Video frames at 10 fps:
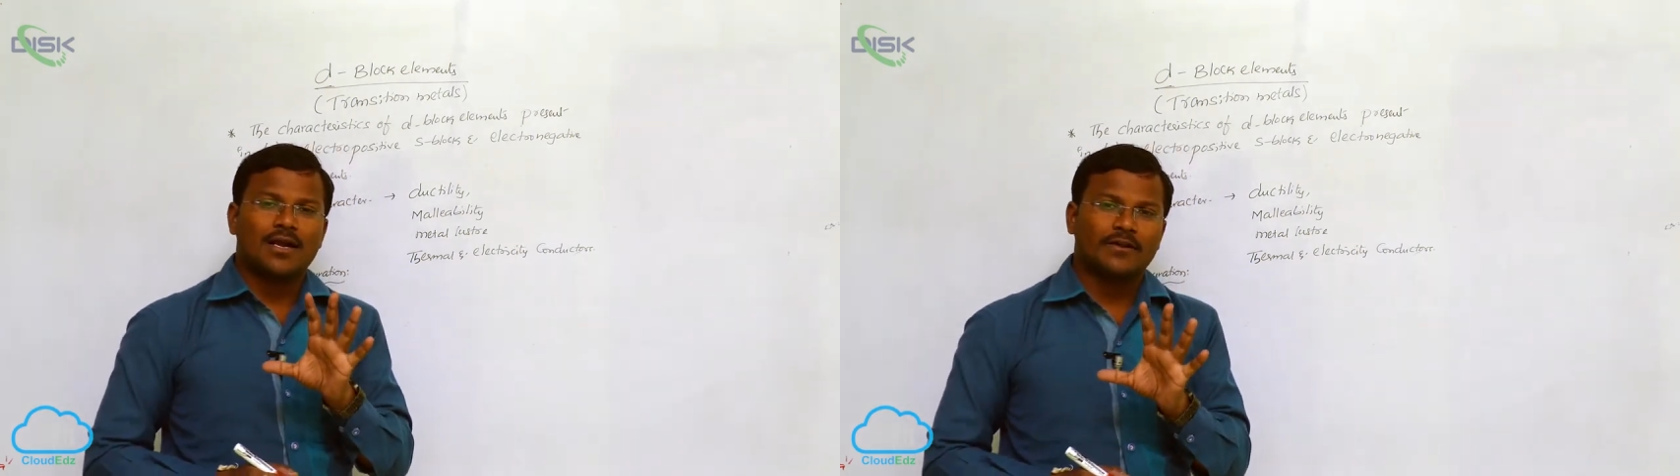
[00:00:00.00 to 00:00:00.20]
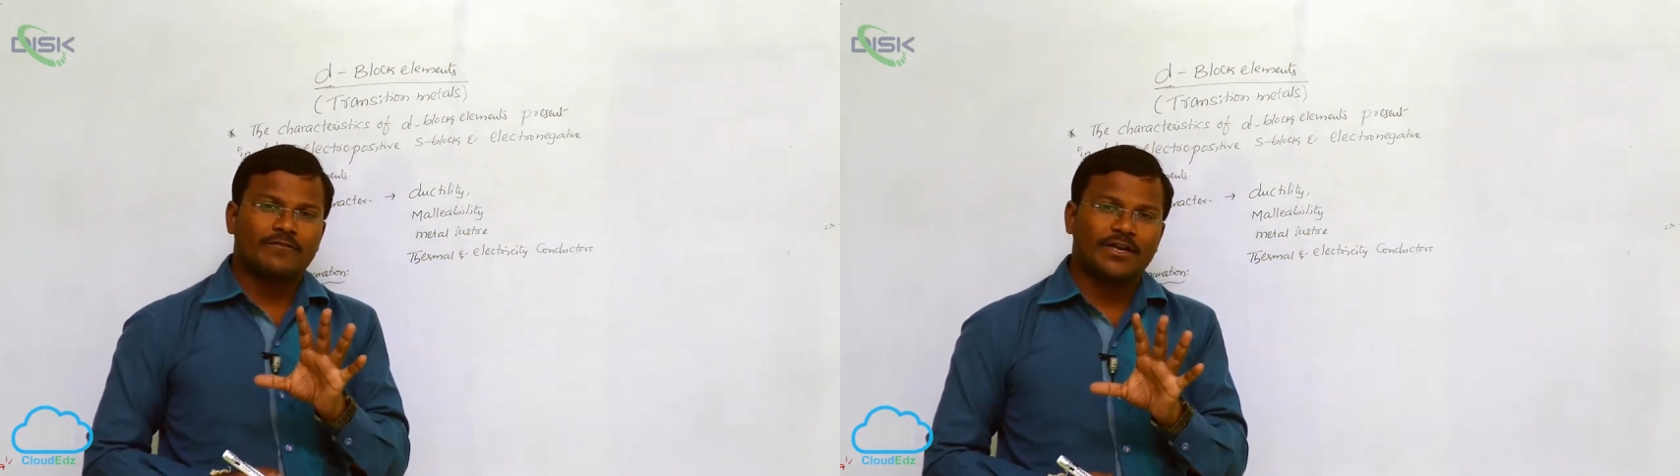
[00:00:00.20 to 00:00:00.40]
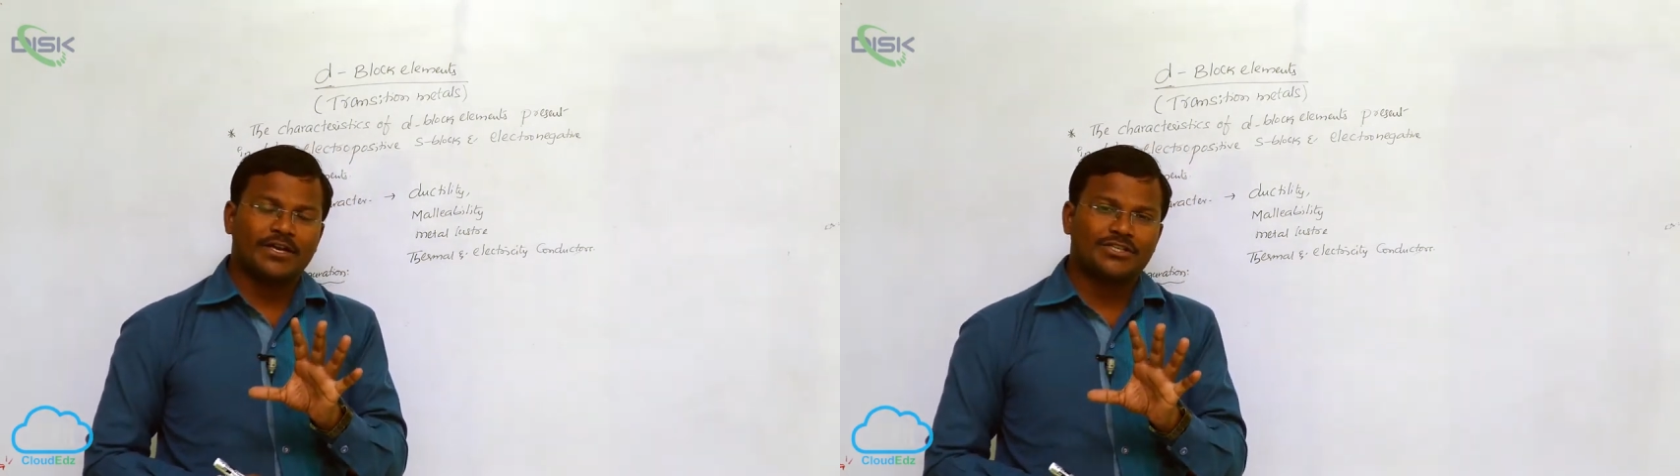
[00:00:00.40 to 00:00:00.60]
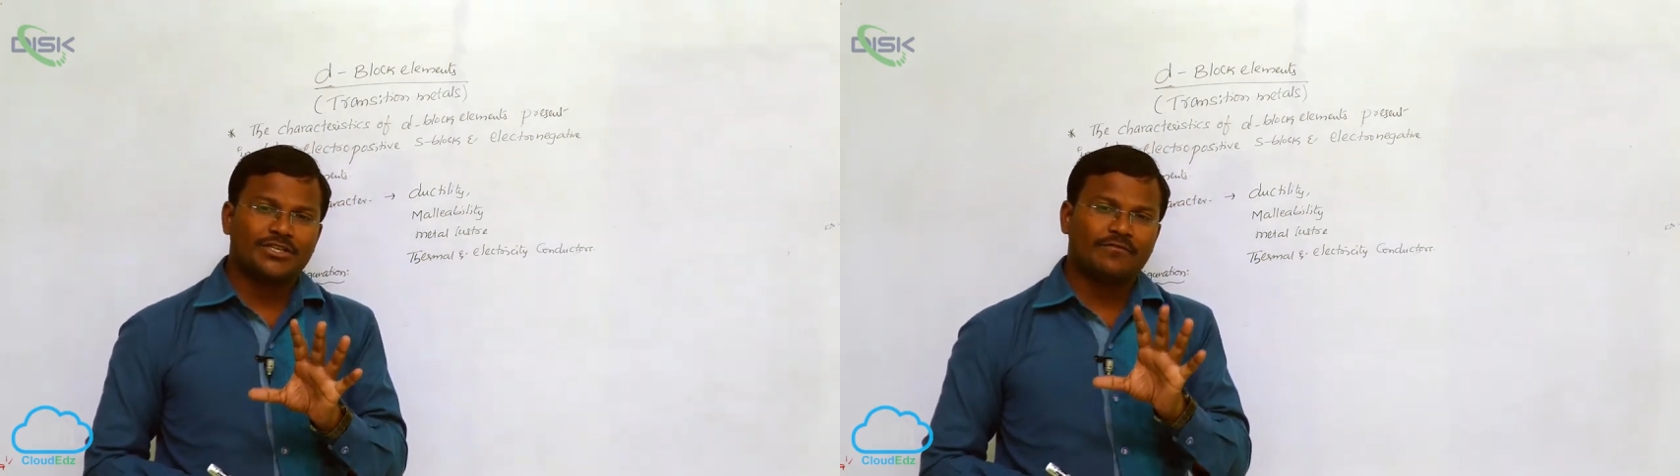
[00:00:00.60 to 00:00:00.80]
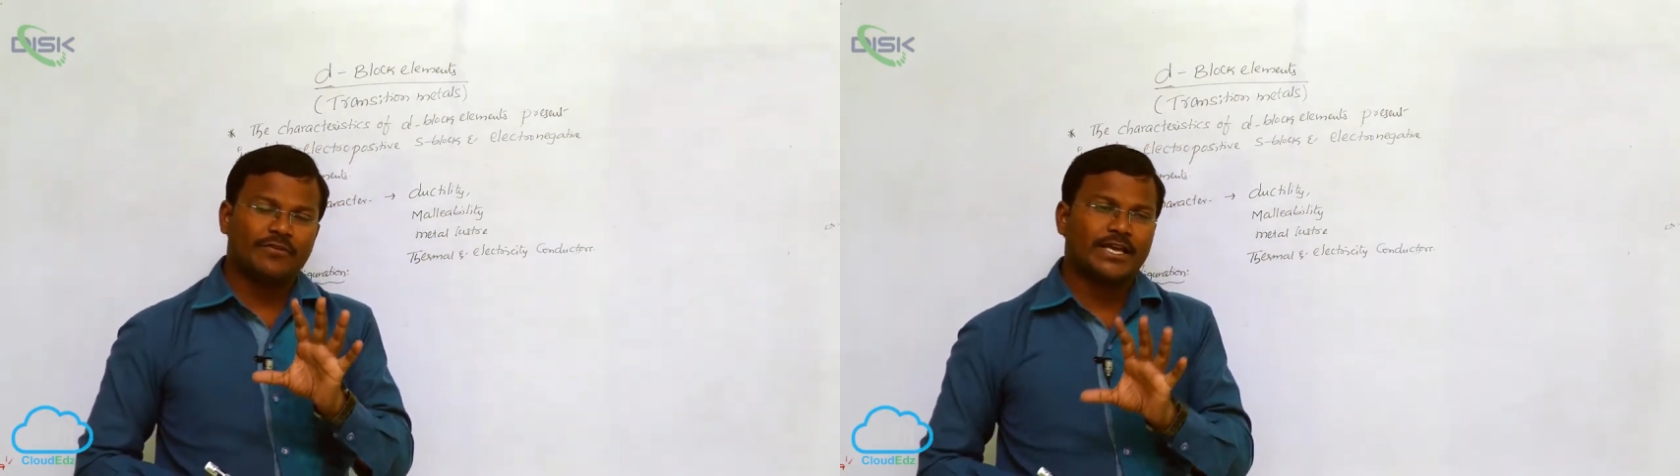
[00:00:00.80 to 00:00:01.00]

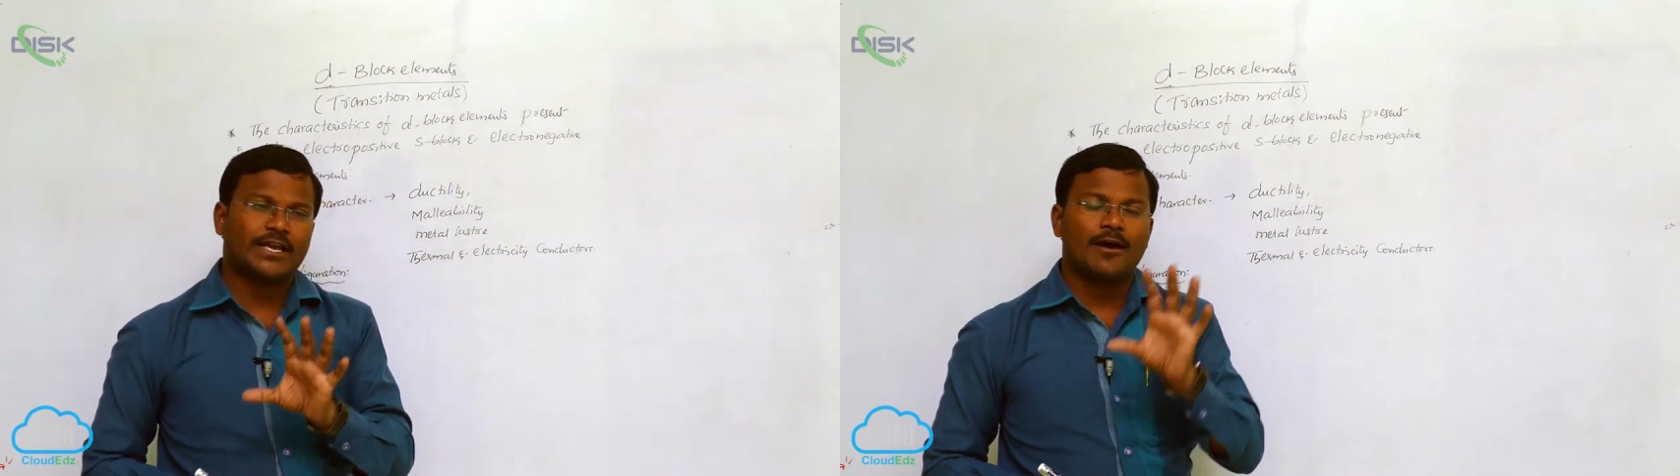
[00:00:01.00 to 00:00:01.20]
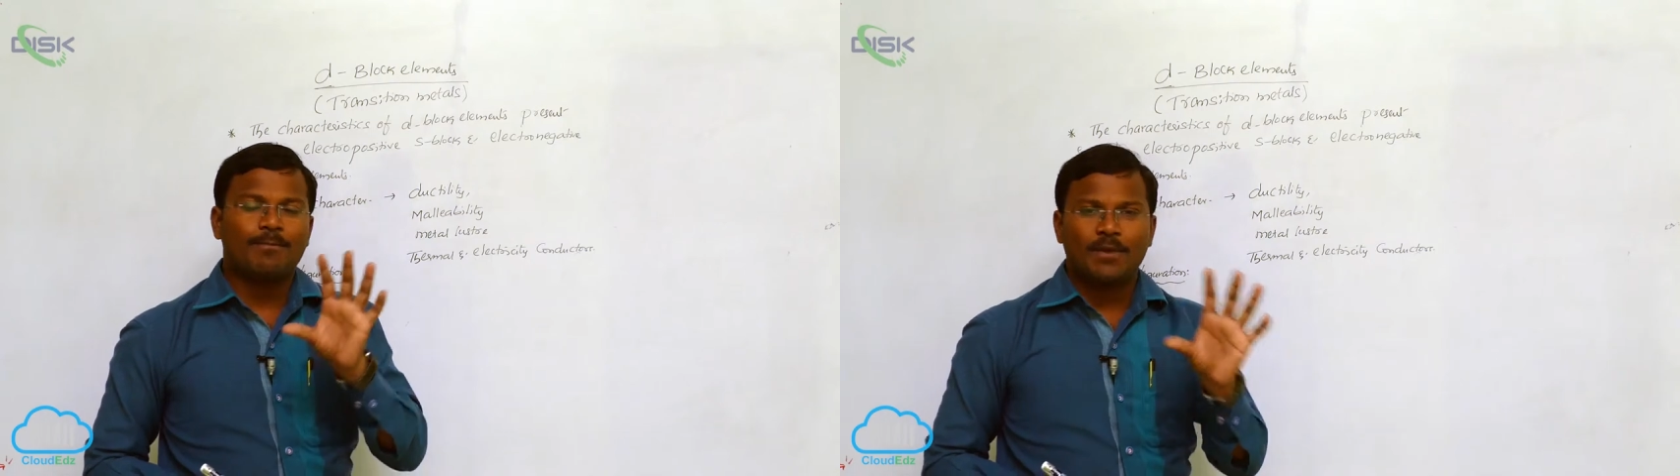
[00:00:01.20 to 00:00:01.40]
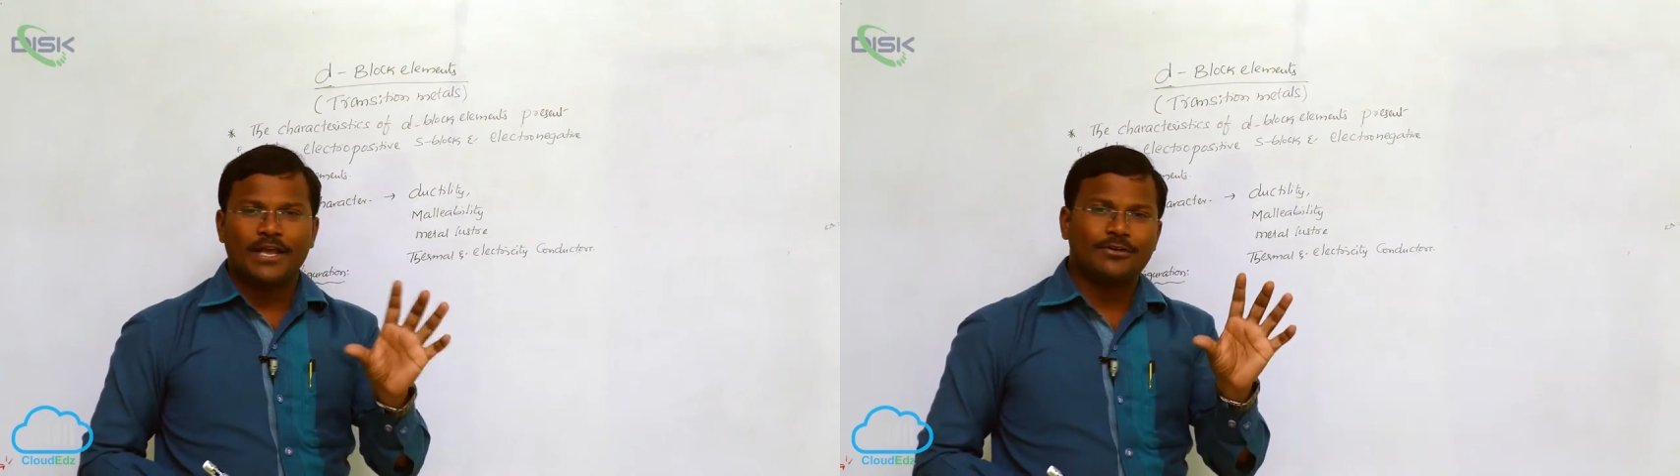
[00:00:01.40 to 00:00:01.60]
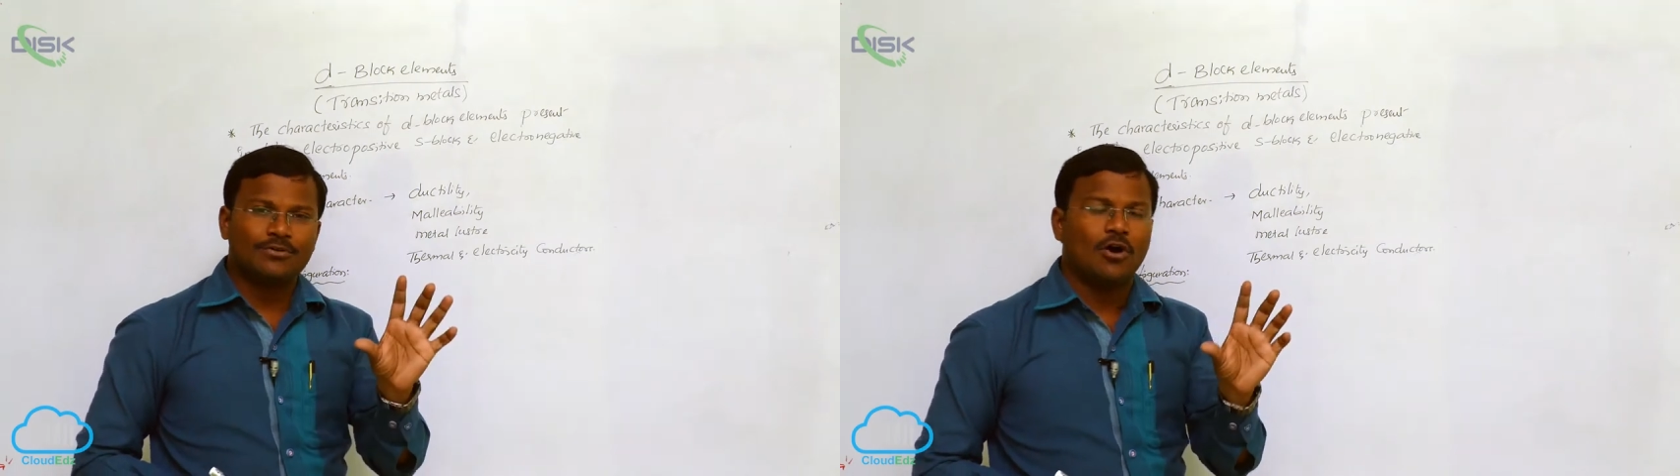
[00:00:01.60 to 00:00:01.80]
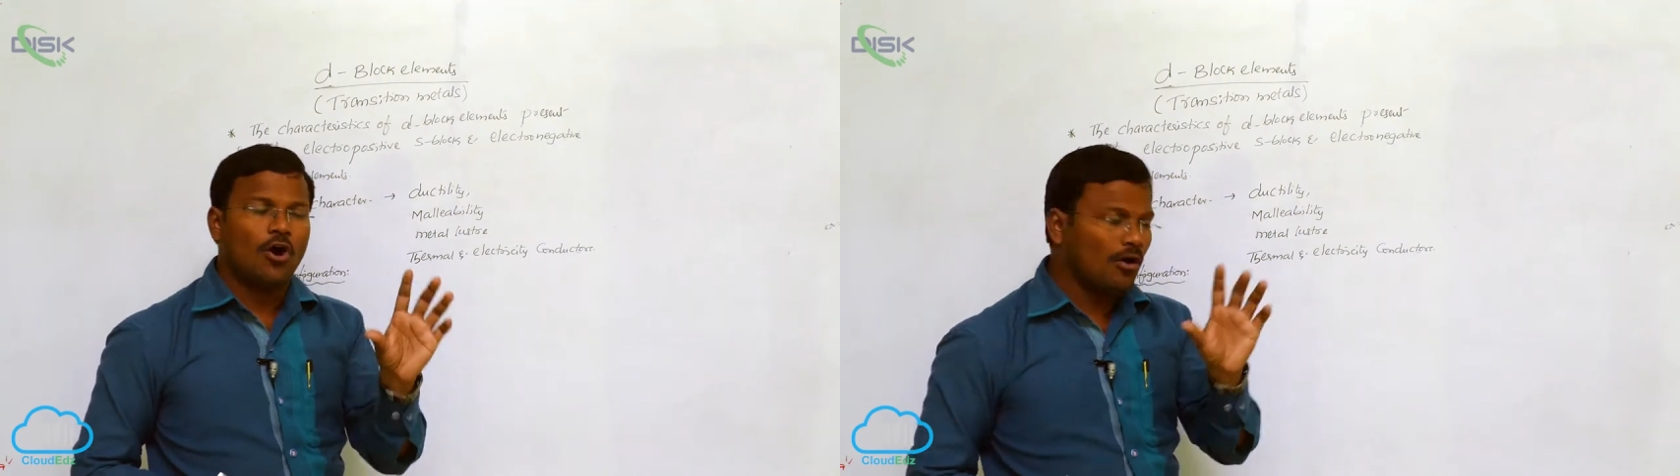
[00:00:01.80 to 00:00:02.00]
configuration we can apply
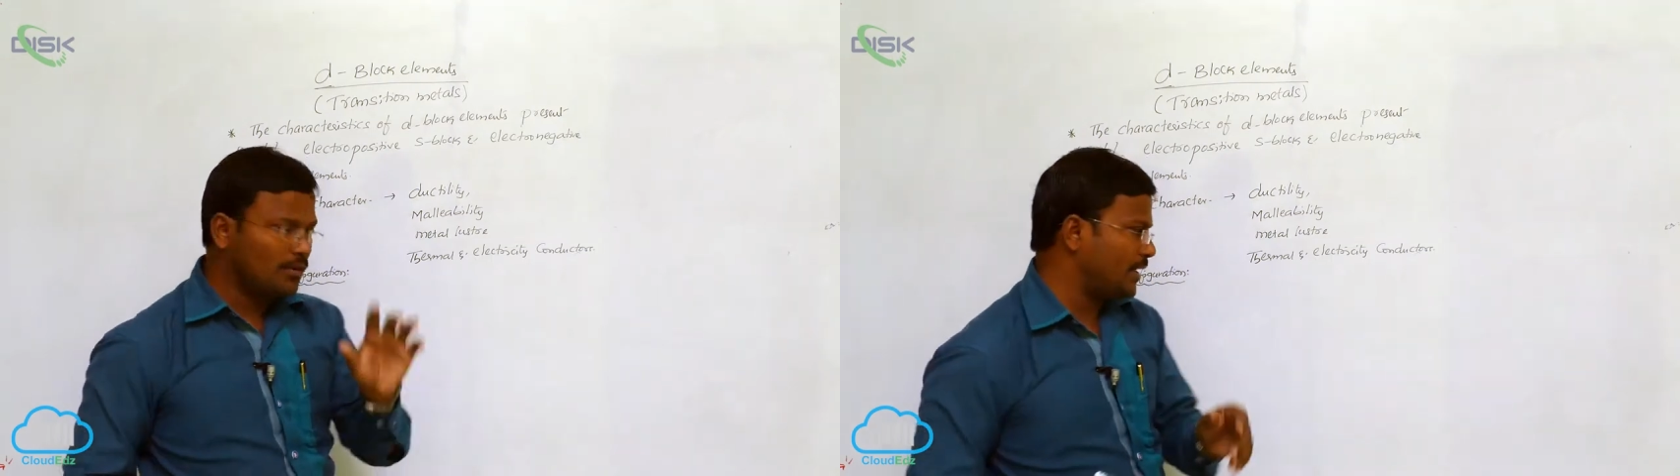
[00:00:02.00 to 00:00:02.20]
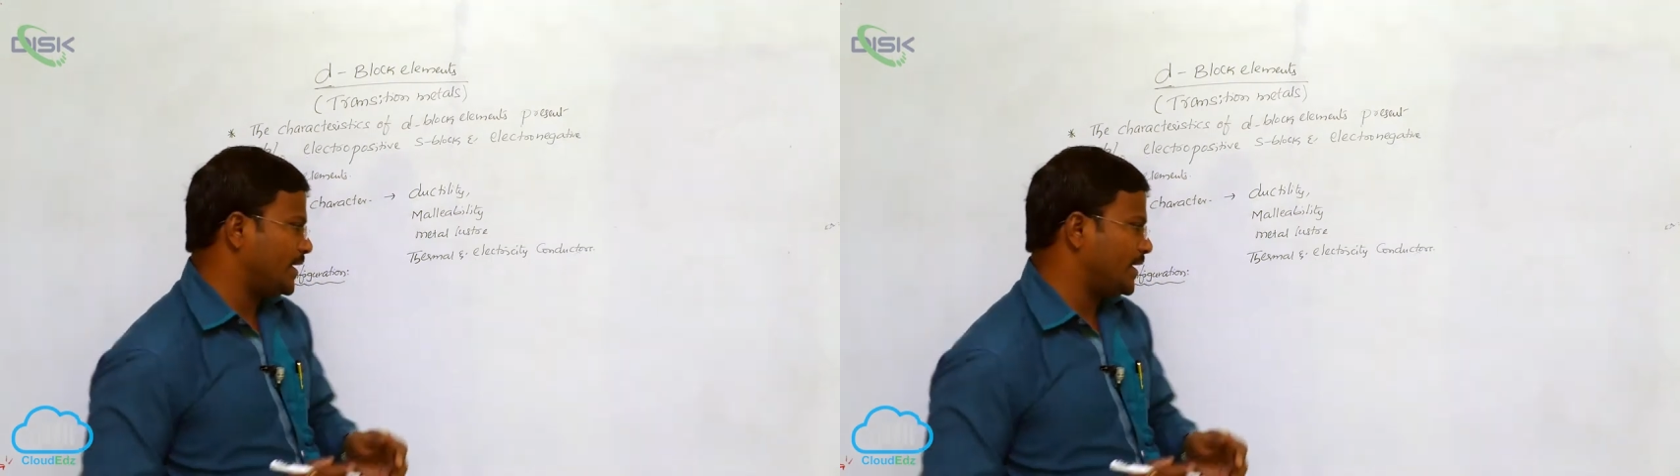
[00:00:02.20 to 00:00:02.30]
to all the